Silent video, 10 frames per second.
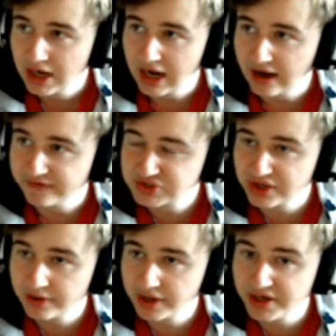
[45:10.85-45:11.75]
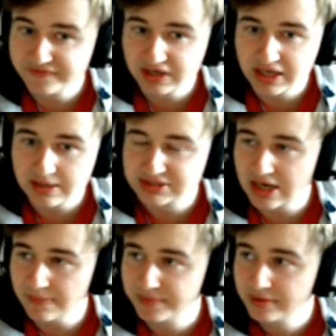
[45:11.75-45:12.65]
I have Serena Williams
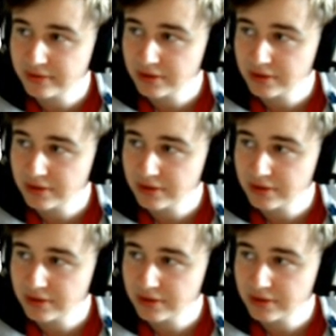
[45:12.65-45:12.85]
up.